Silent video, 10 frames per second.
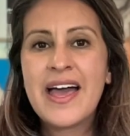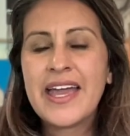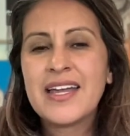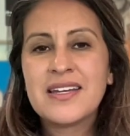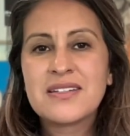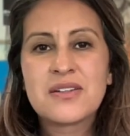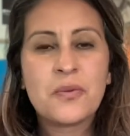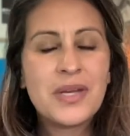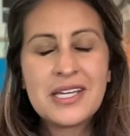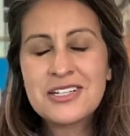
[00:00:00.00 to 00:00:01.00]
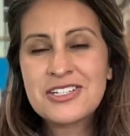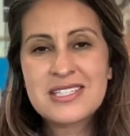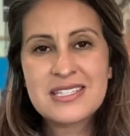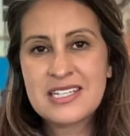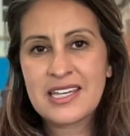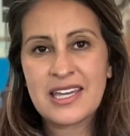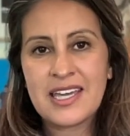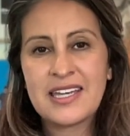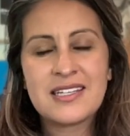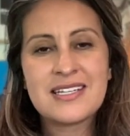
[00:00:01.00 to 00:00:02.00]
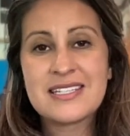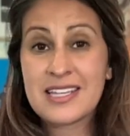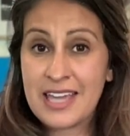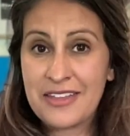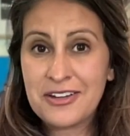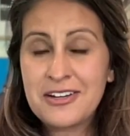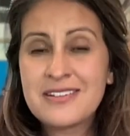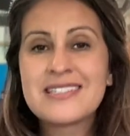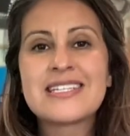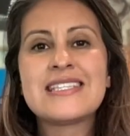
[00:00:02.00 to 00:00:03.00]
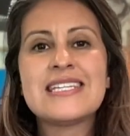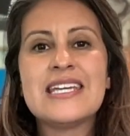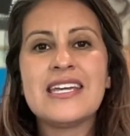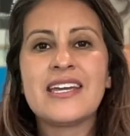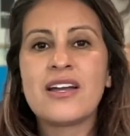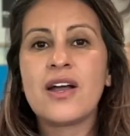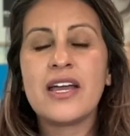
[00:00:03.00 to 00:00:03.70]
and we can just dig in together to see